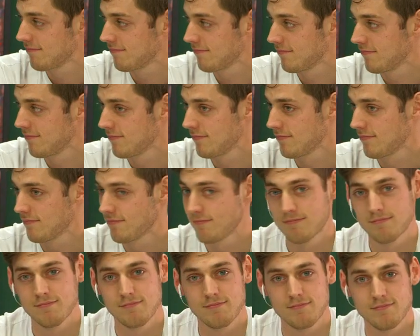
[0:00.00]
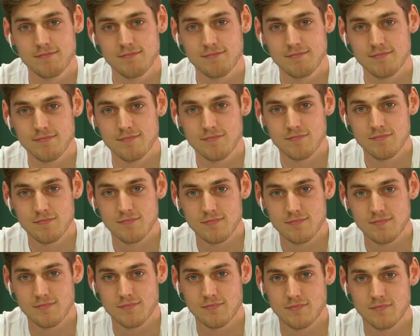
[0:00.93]

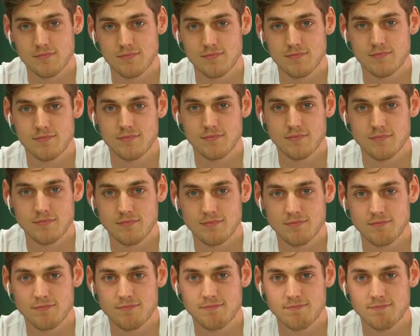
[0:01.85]
[no speech]